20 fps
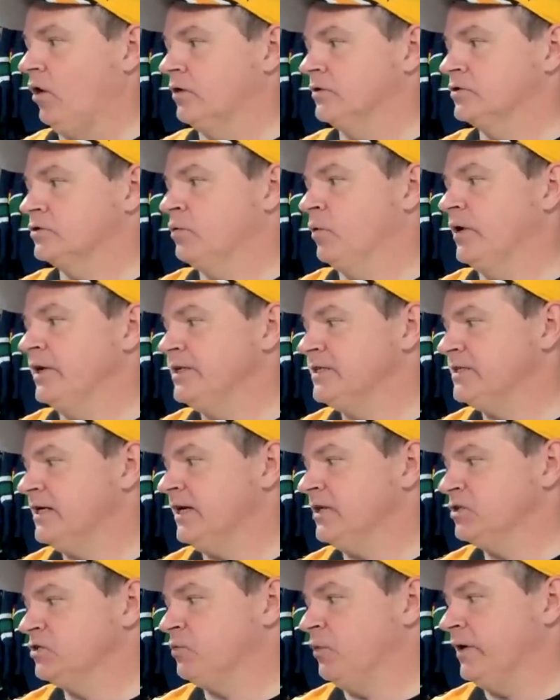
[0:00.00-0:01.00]

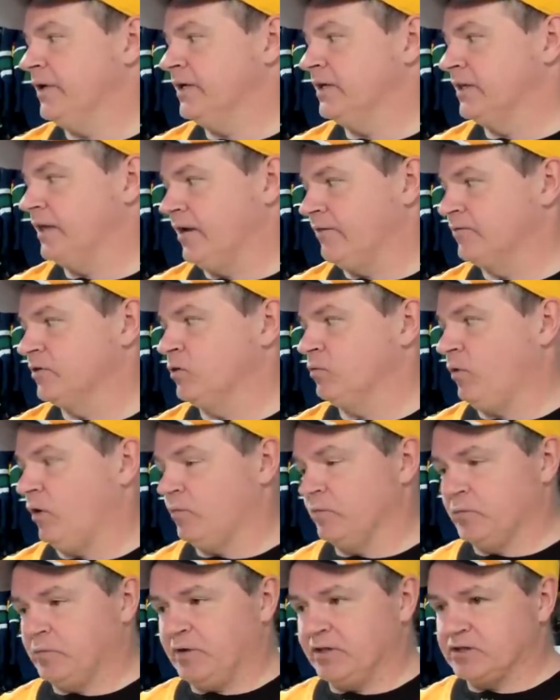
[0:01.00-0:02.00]
2010, 2011, and what
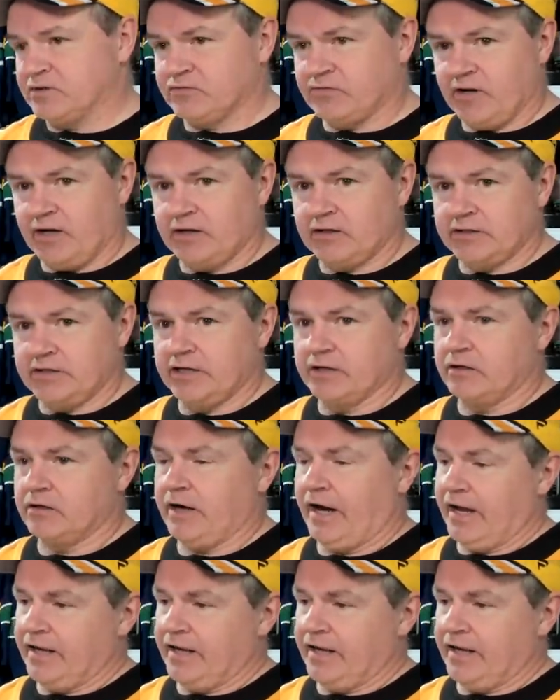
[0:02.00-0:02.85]
would be his final year,